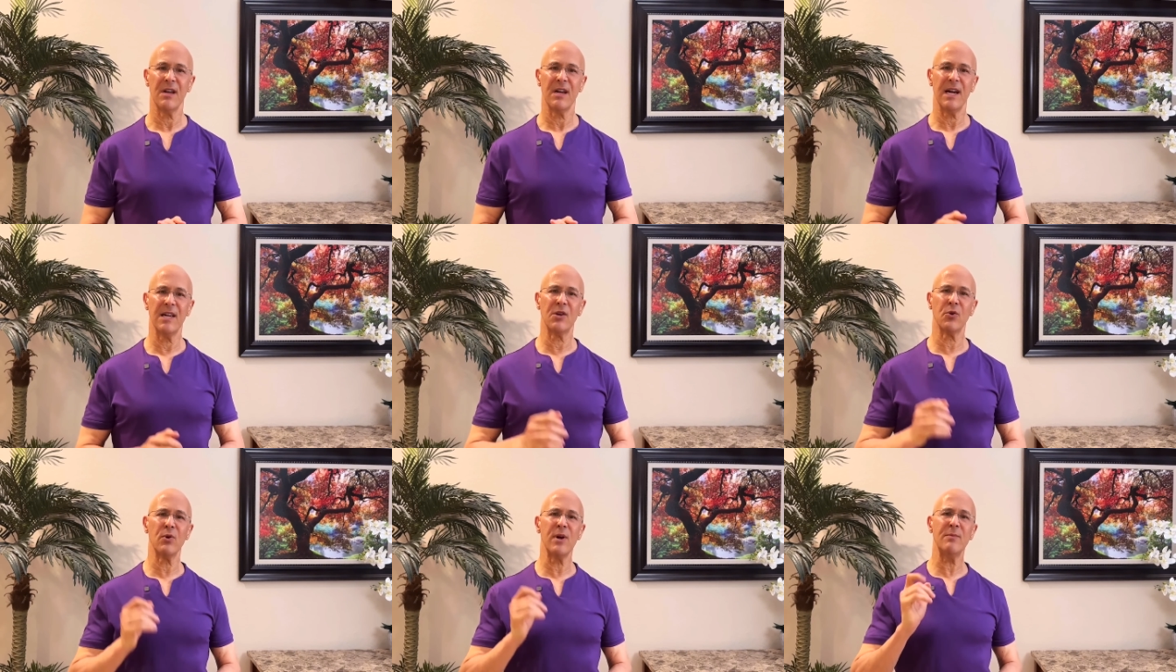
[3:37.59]

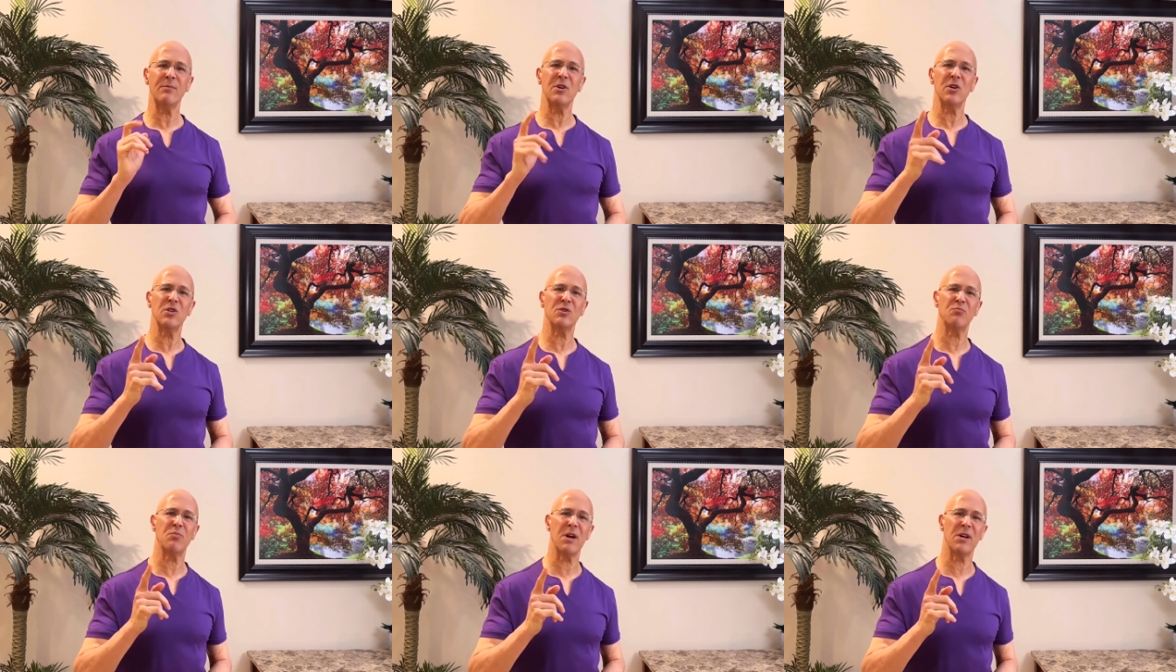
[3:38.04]
And to reap
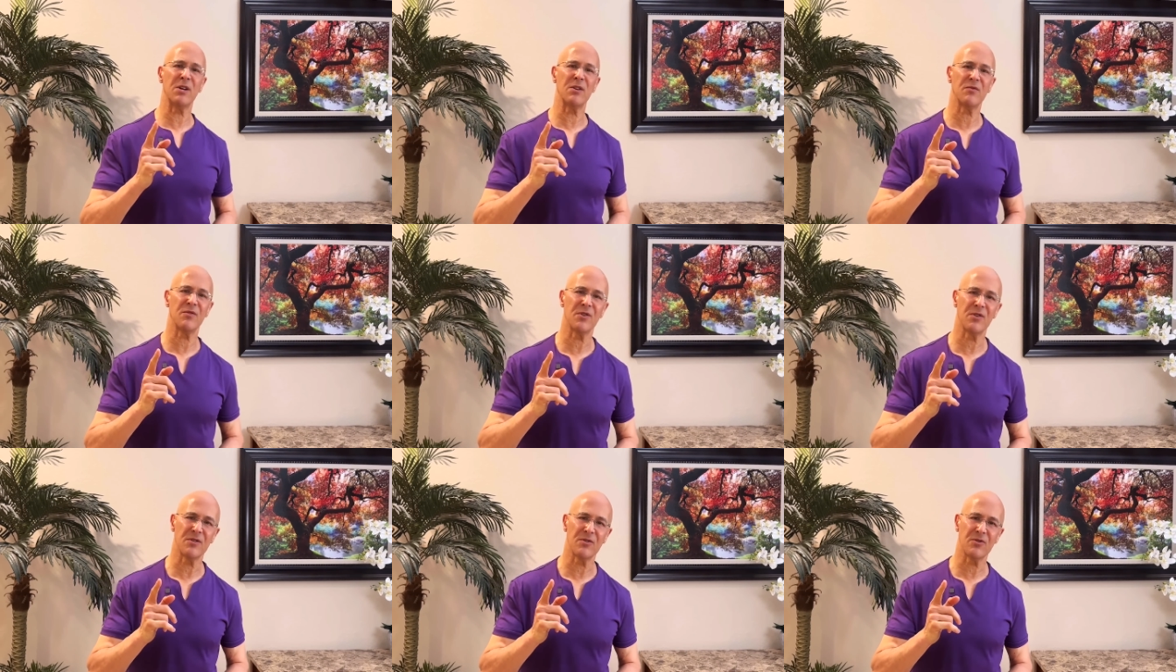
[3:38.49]
these
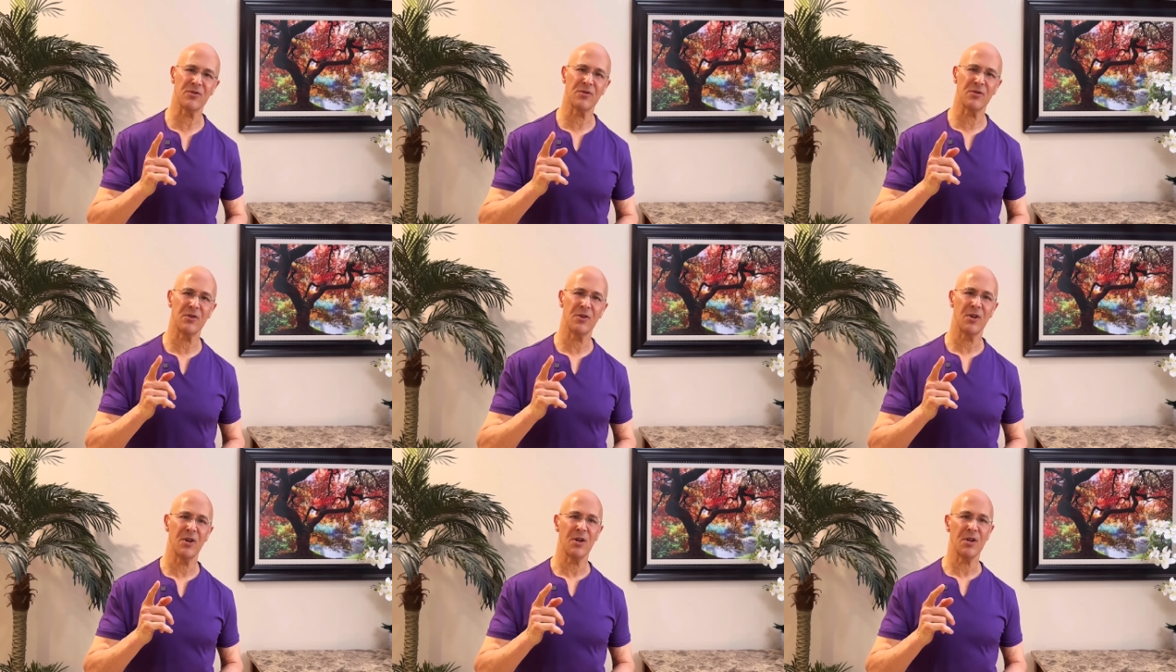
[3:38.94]
benefits,
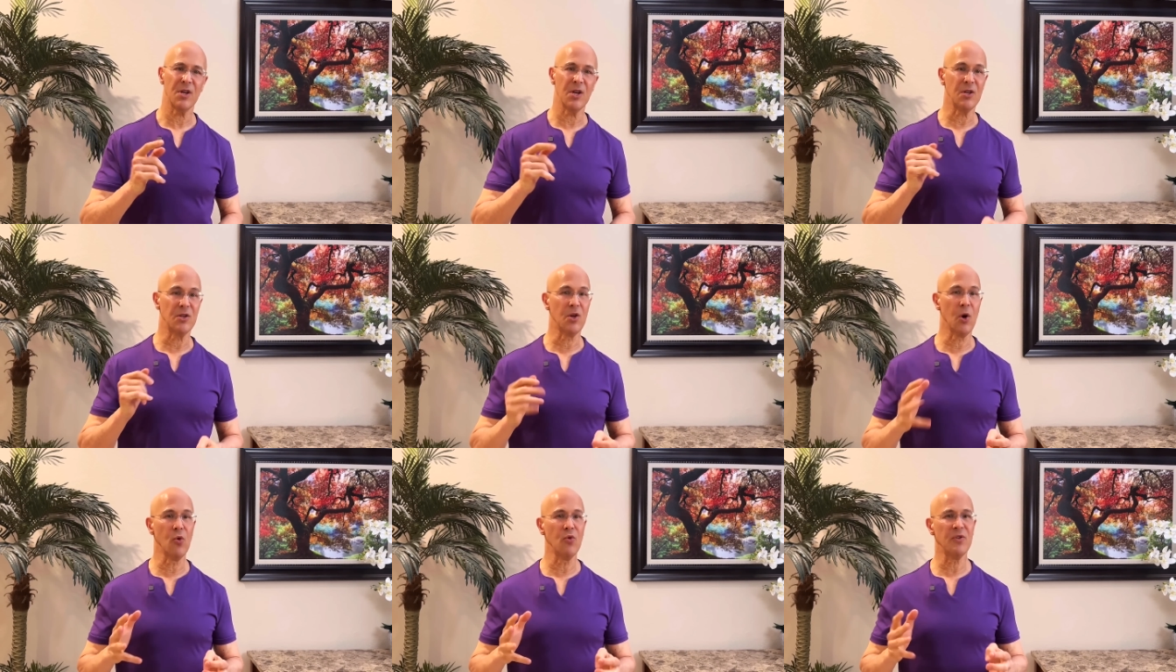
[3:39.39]
you
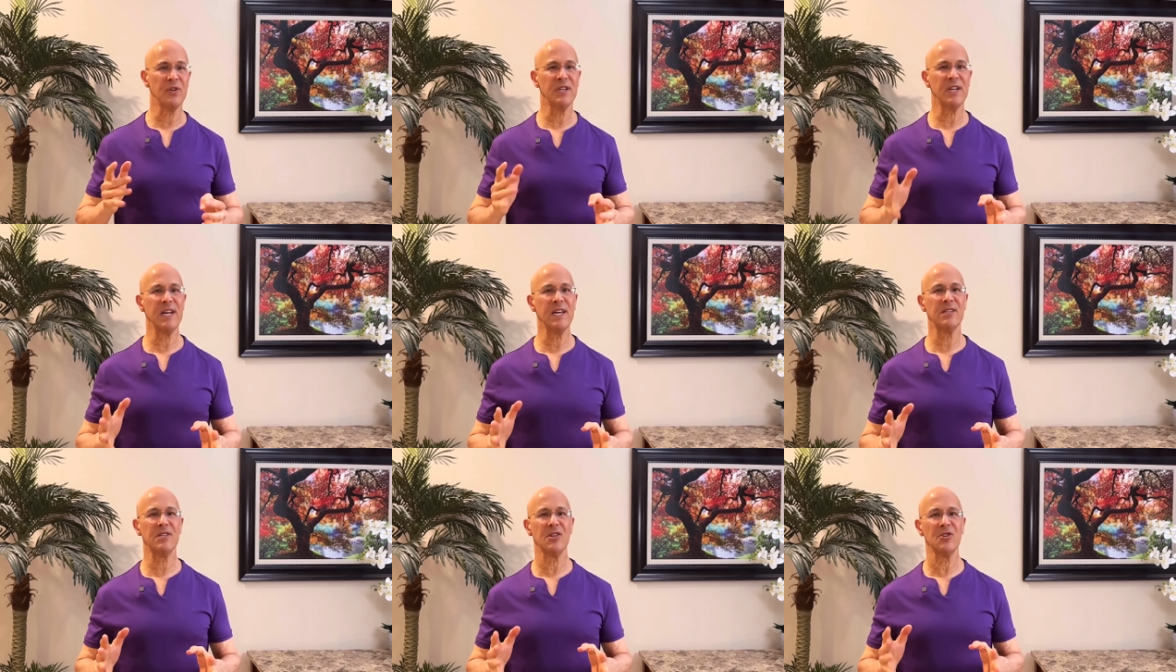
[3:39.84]
don't
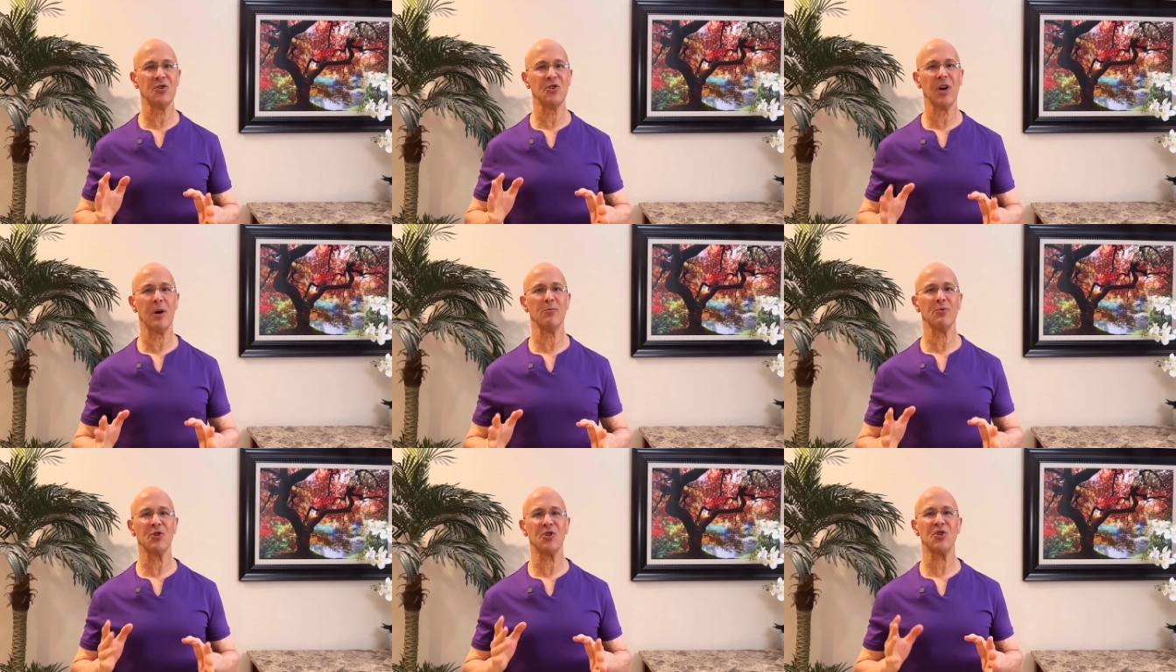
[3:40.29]
need to
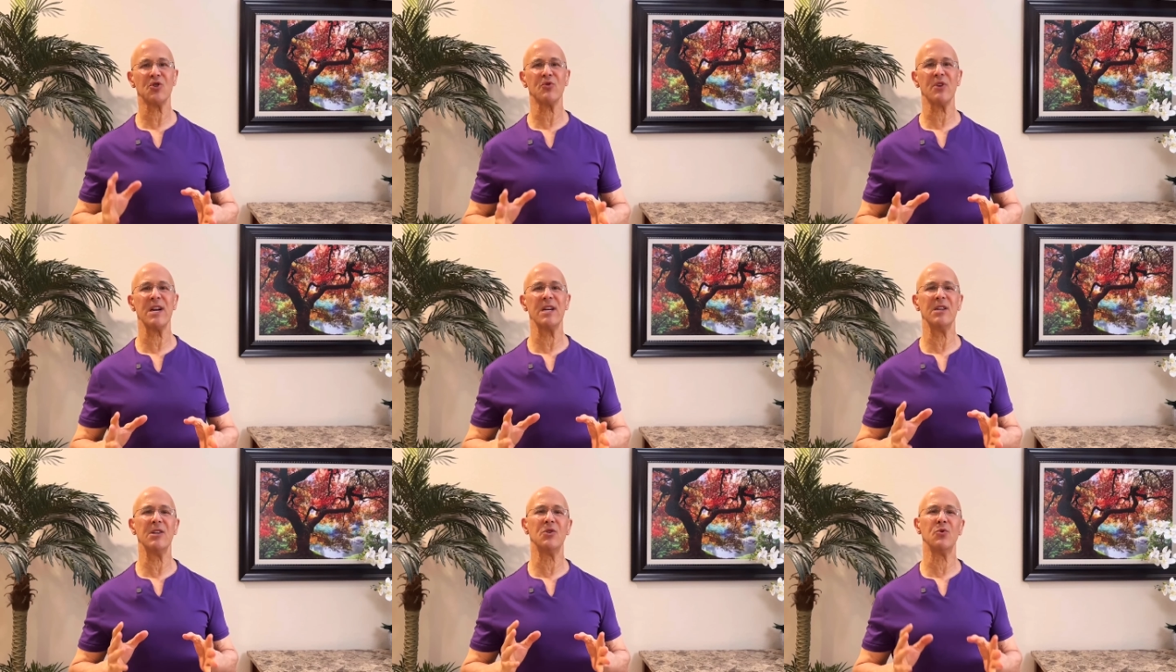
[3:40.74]
jump
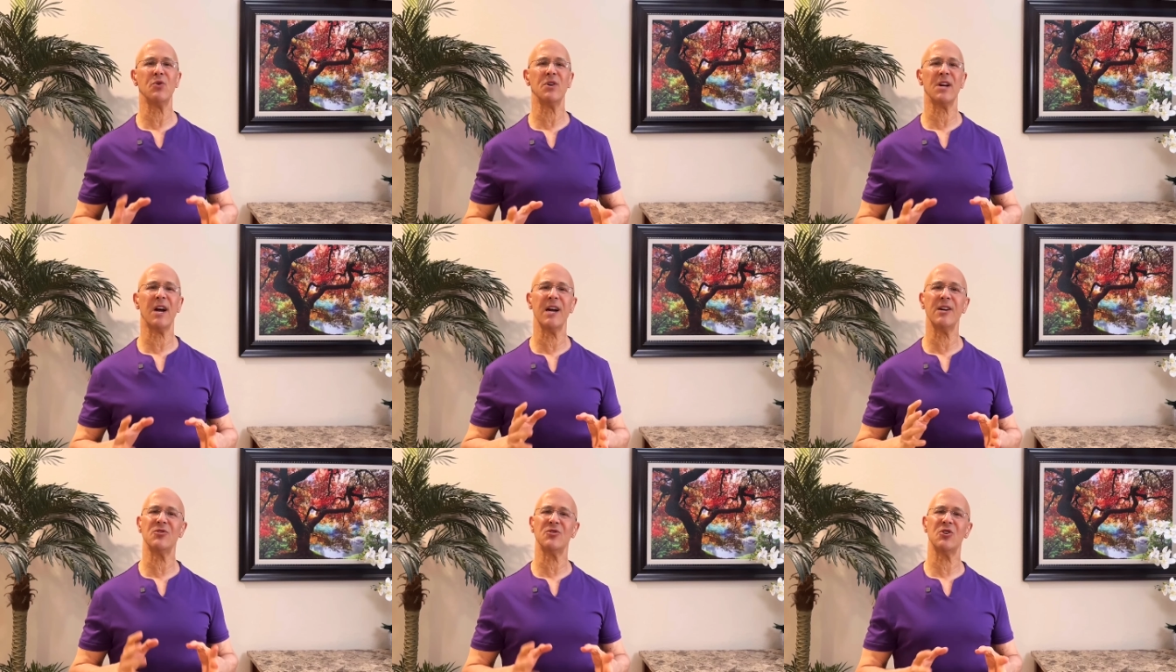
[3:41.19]
straight into an
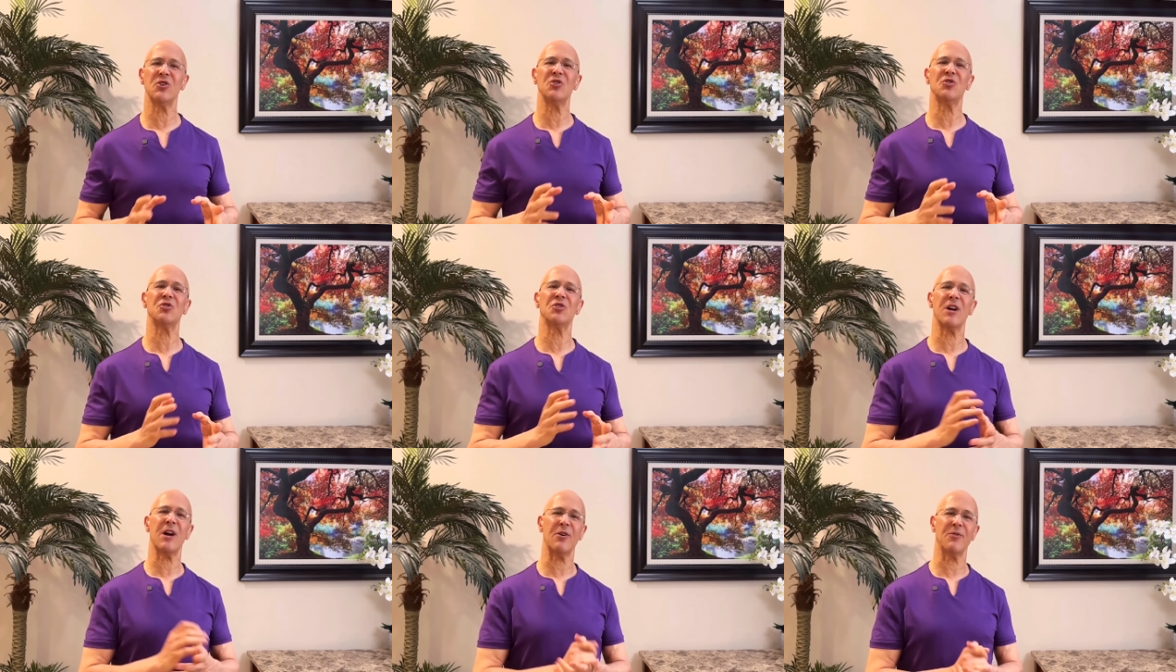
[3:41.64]
icy
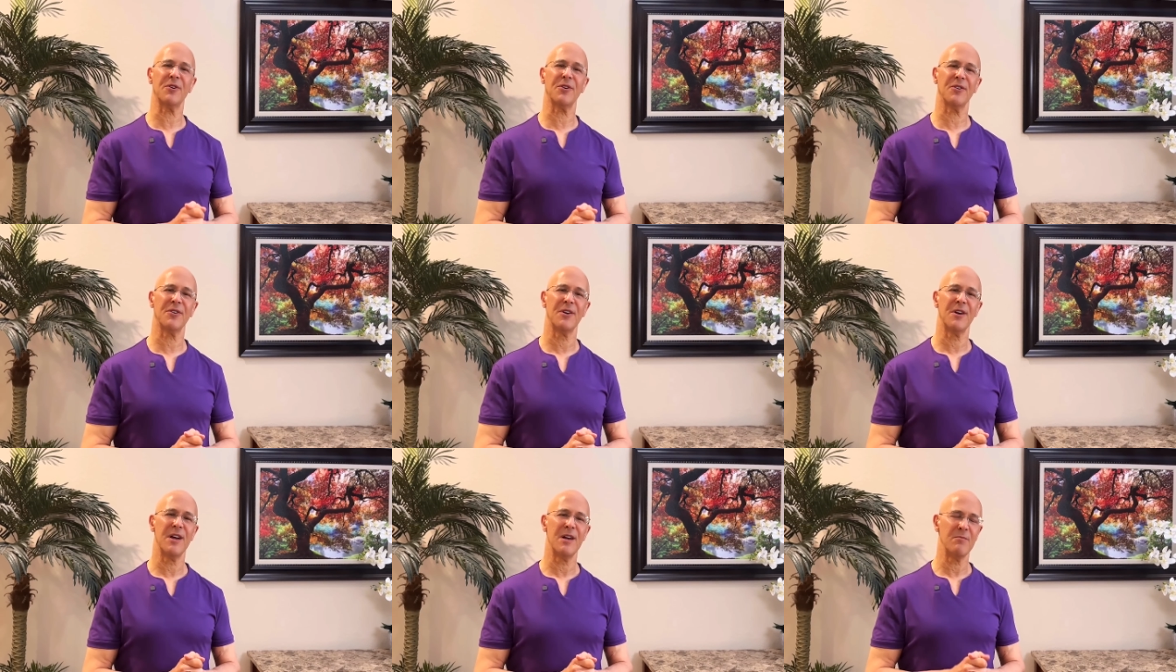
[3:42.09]
shower.